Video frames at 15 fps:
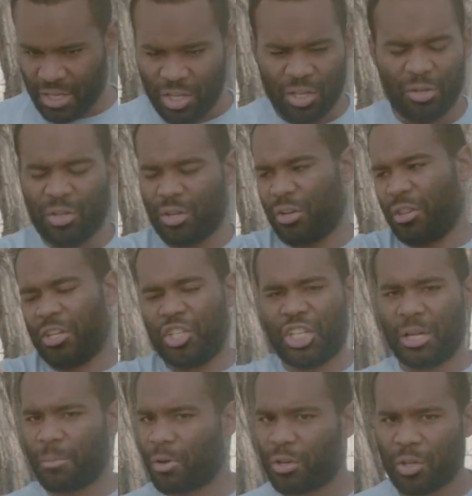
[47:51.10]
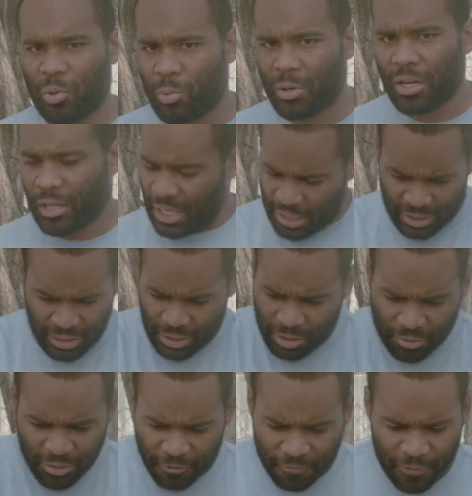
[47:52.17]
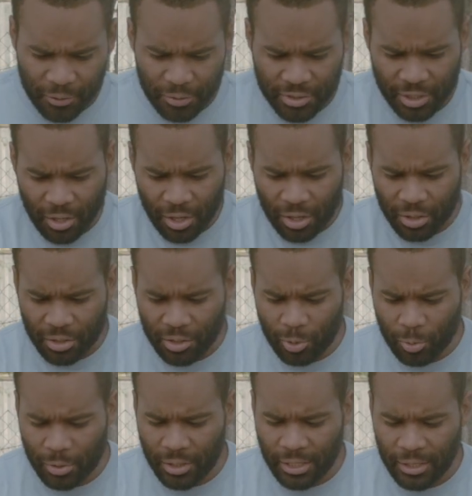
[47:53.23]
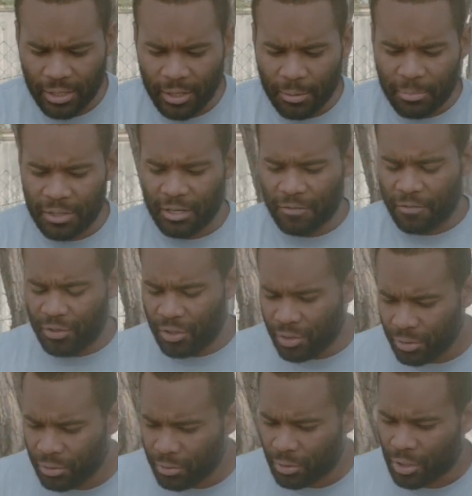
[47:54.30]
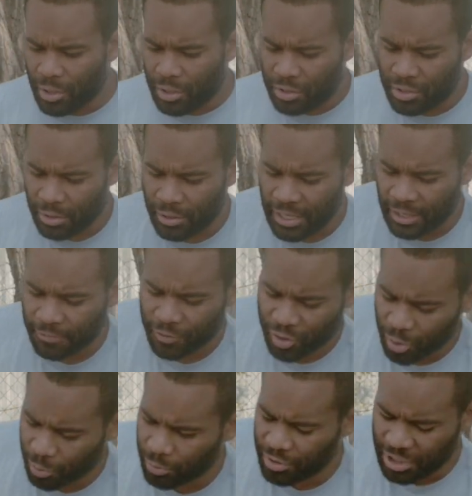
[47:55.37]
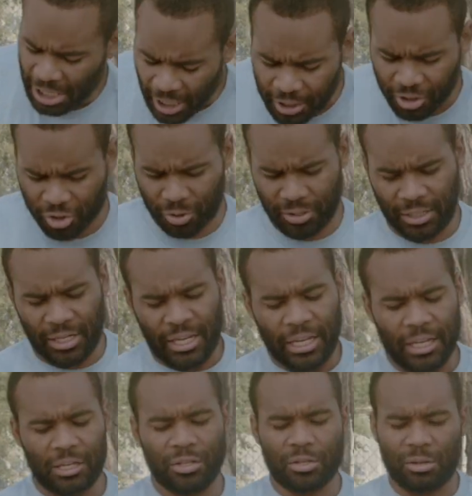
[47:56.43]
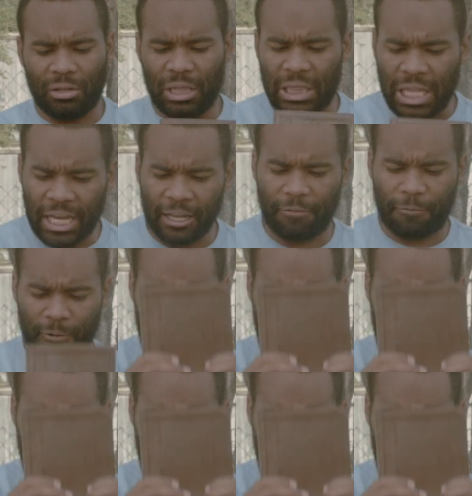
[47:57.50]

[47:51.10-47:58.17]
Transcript: You can go to the gym all you want, eat healthy foods all you want, but if you don't have true doctrine in your life,